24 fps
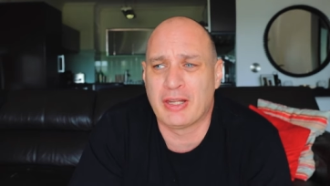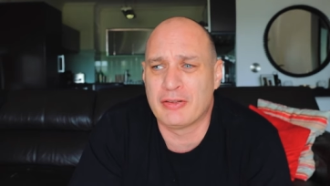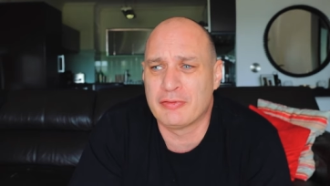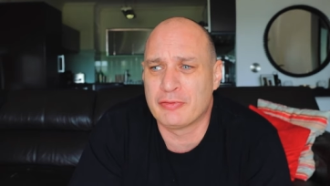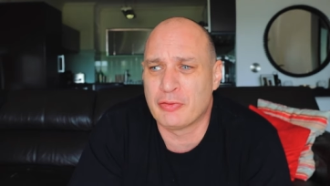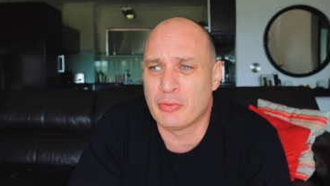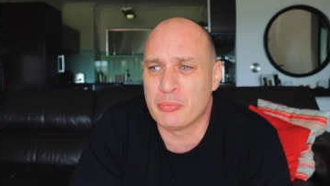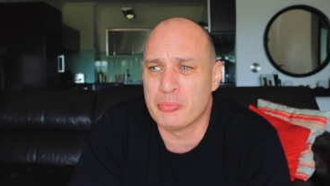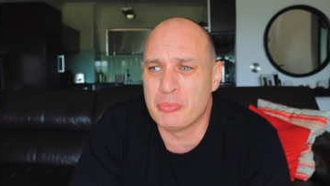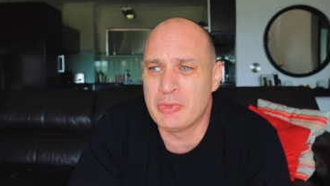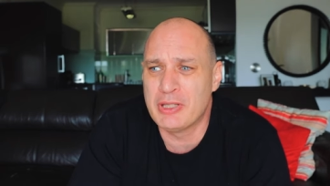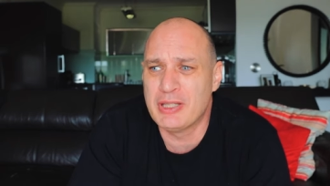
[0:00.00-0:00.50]

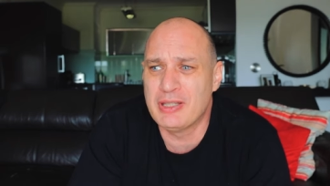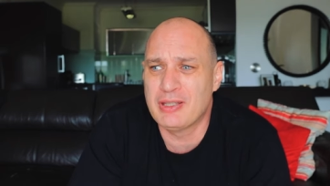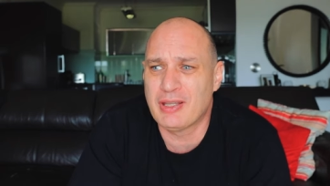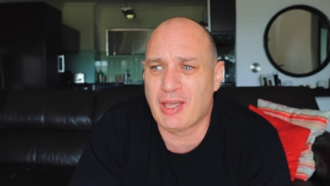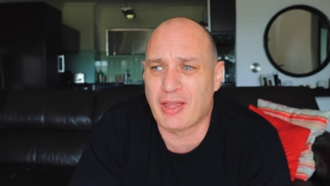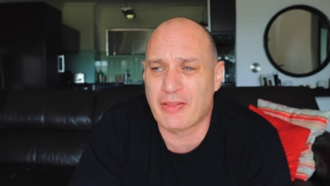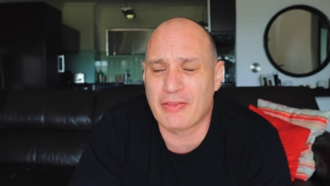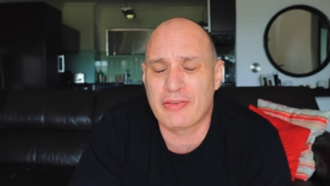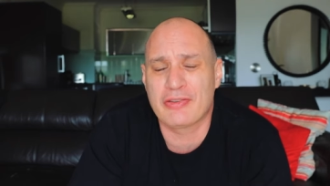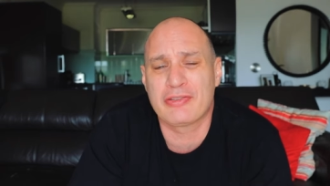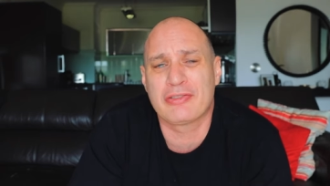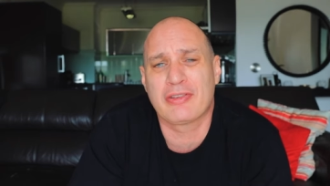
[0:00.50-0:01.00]
And for me,
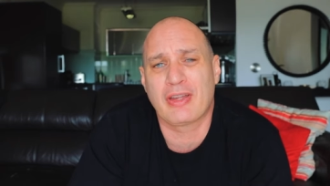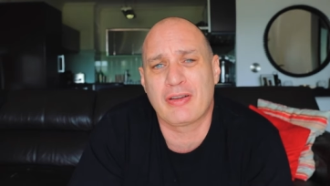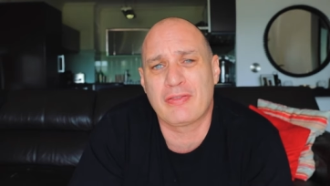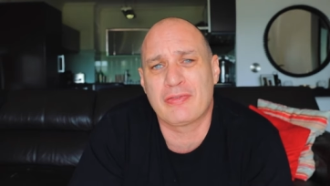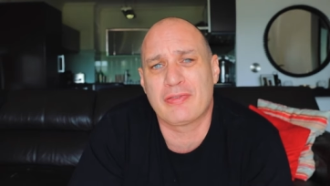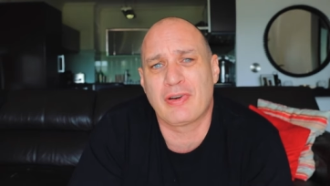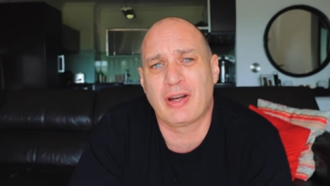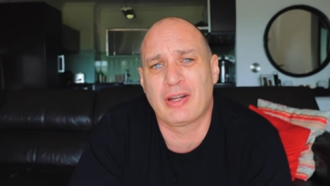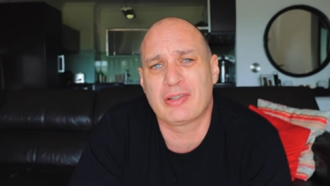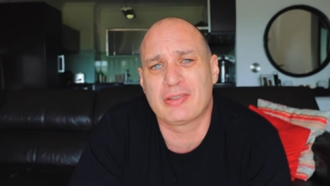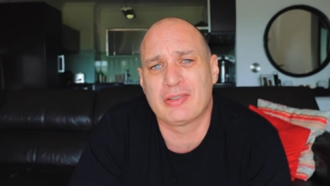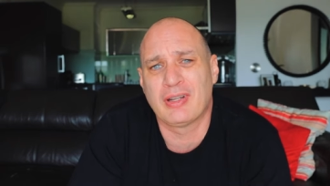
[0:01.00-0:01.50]
other
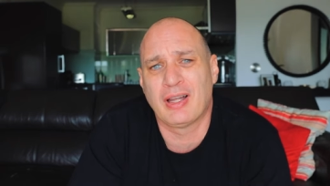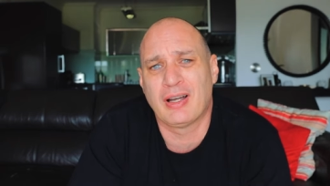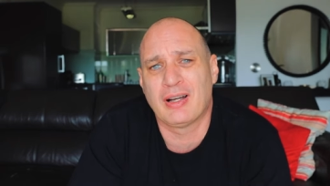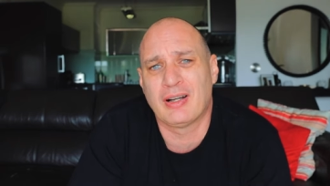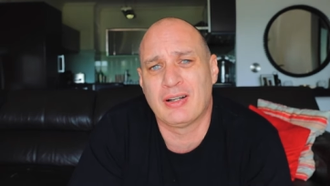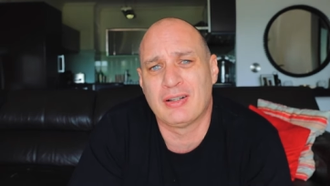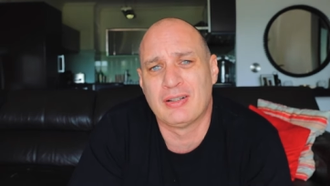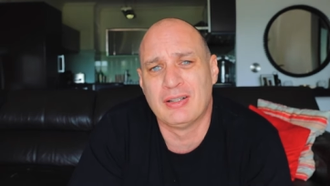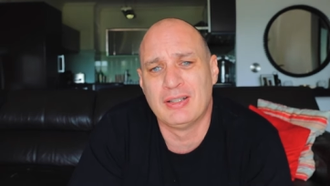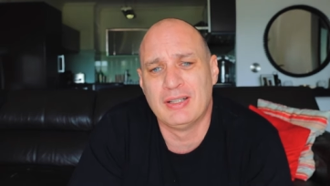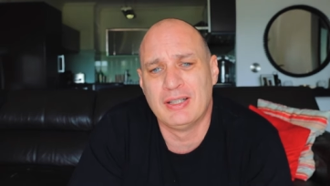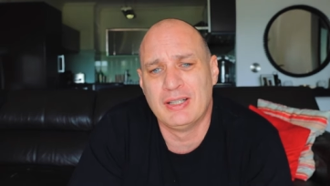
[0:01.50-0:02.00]
stuff right
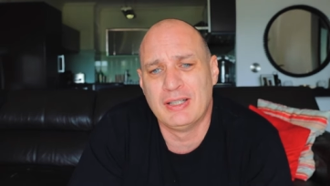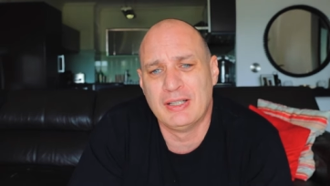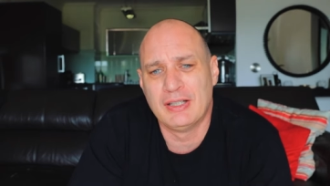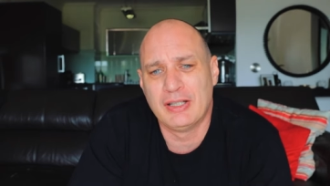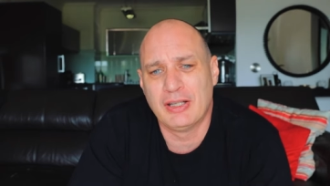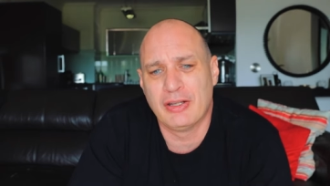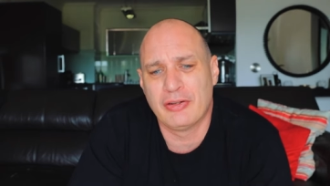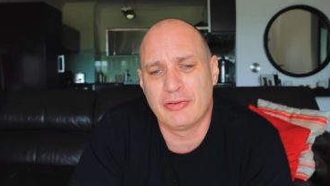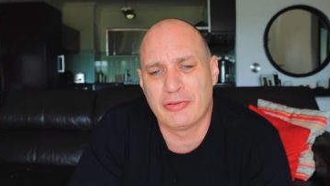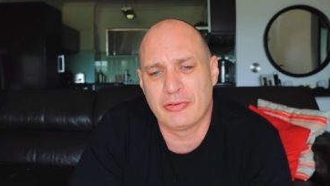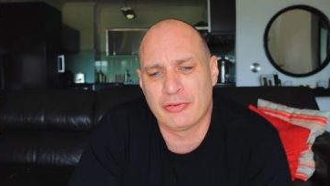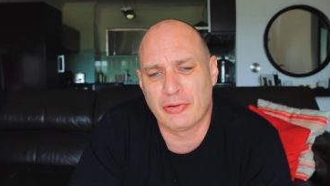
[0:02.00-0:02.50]
now
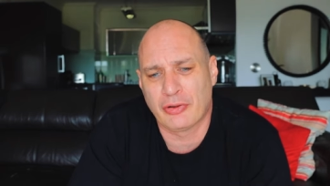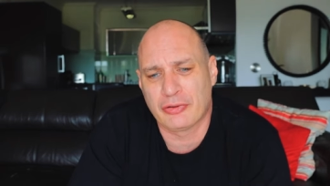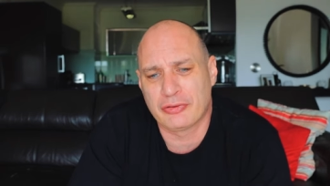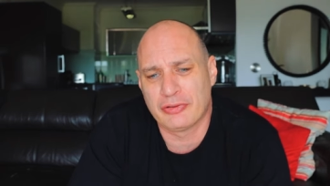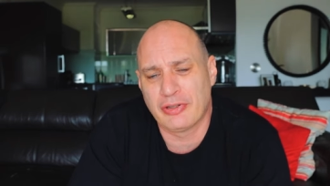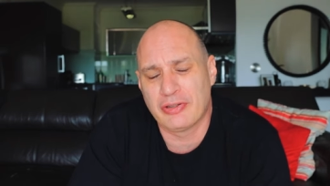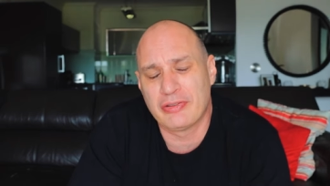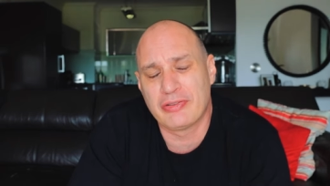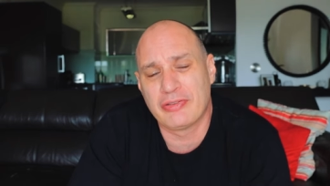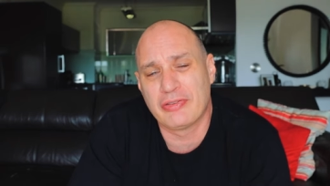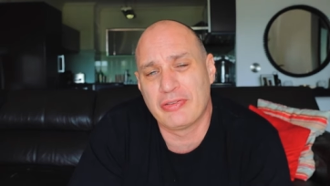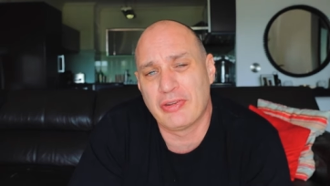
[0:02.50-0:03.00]
is
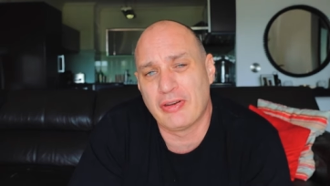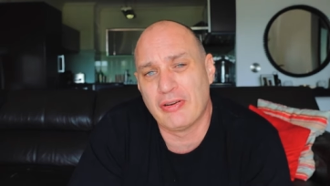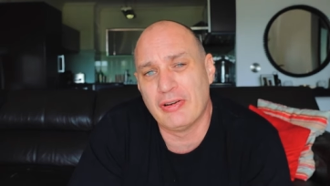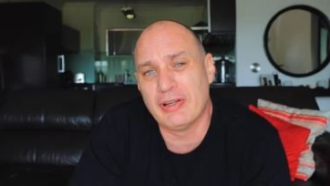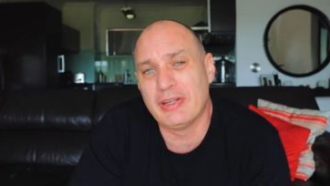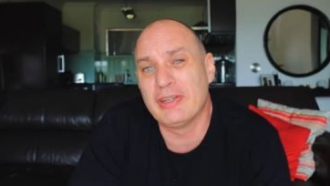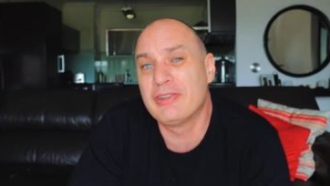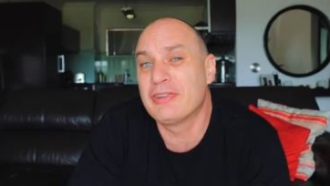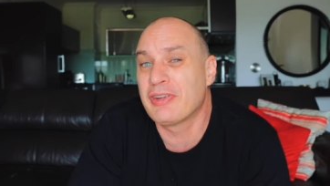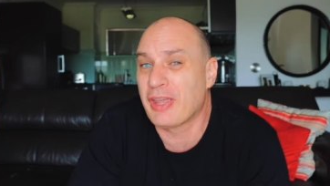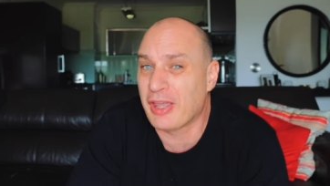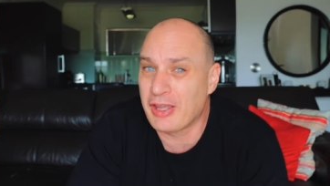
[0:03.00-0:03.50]
not
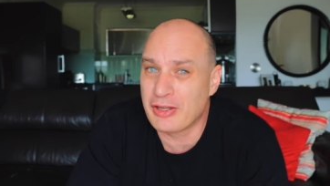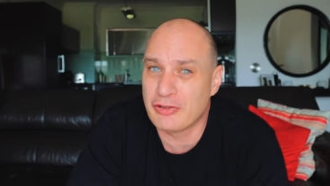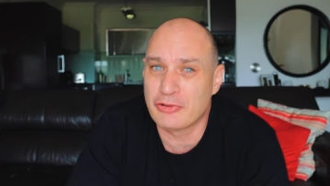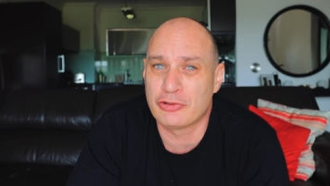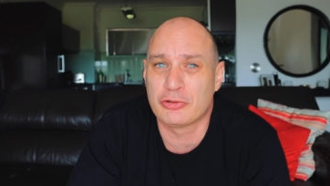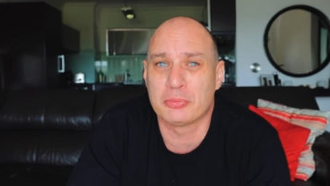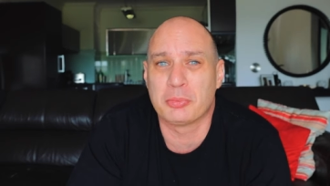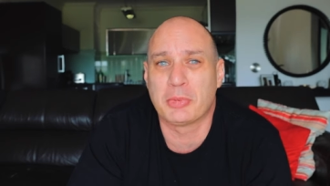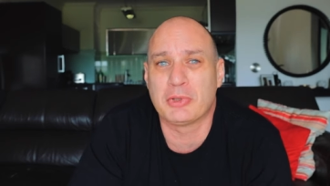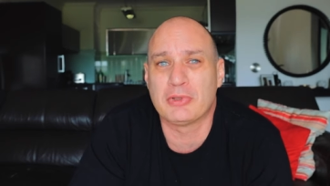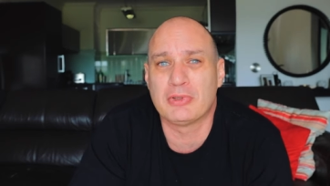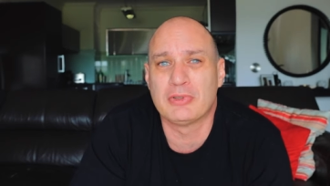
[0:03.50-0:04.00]
necessarily
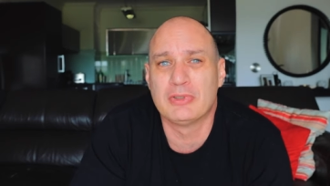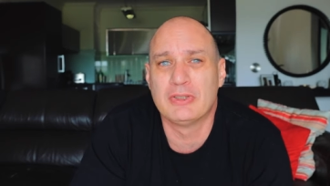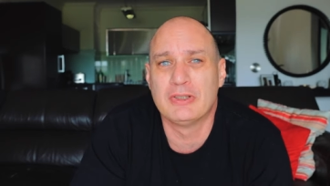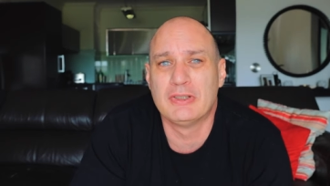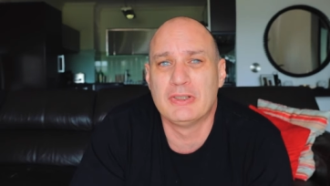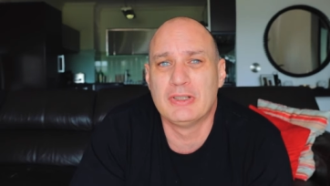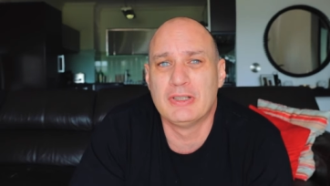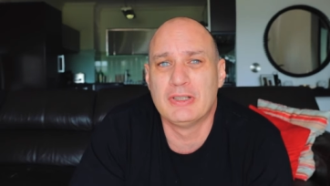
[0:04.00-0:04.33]
tangible.